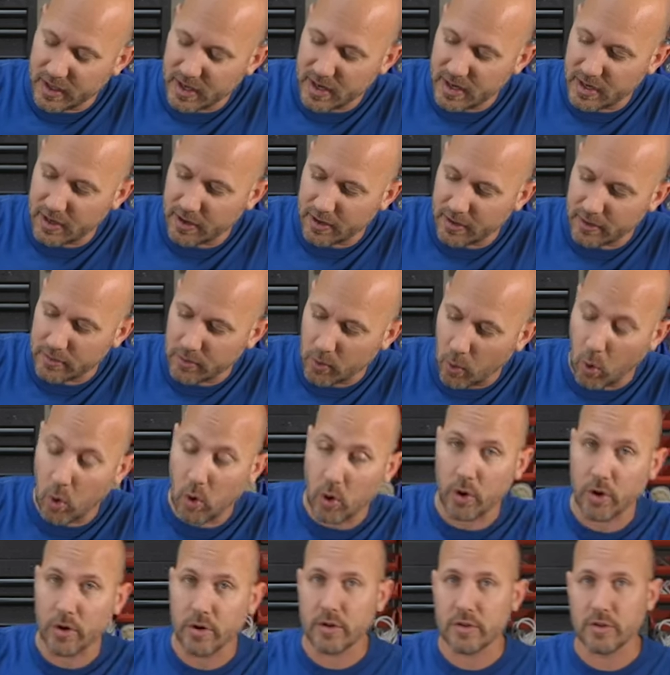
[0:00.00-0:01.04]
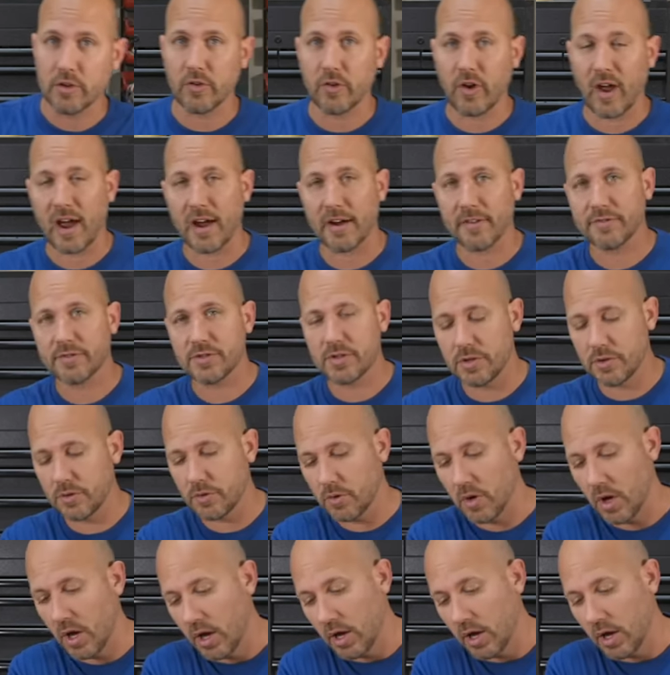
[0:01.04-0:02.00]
here, or you have to